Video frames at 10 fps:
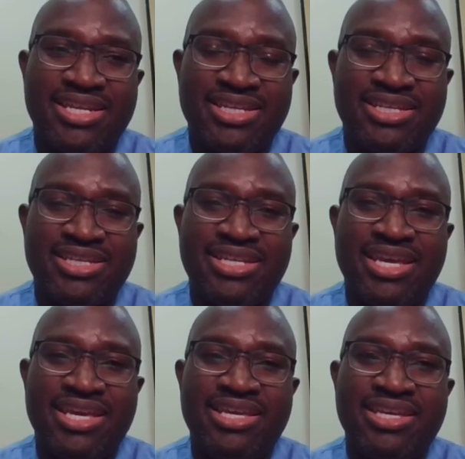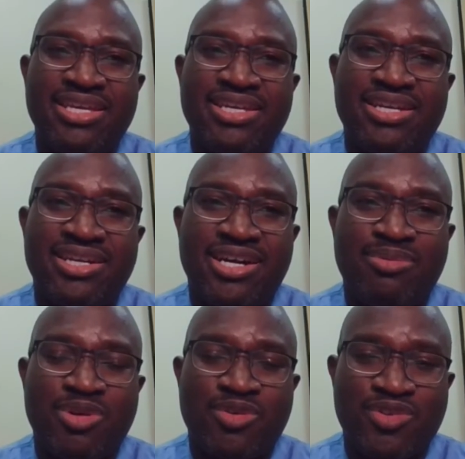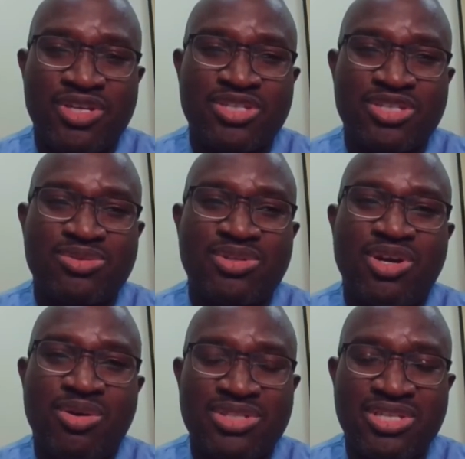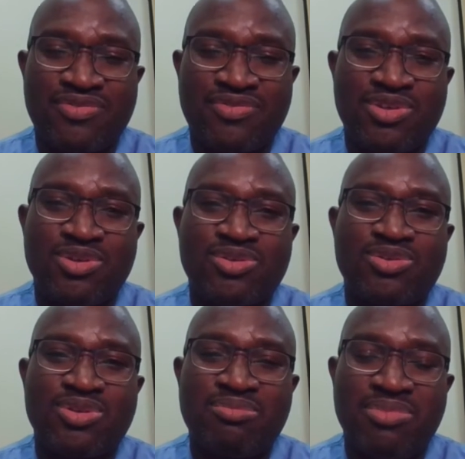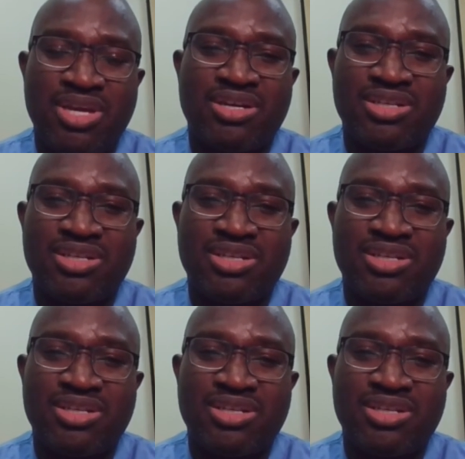the end of the day, our front desk would always have to go through and make all of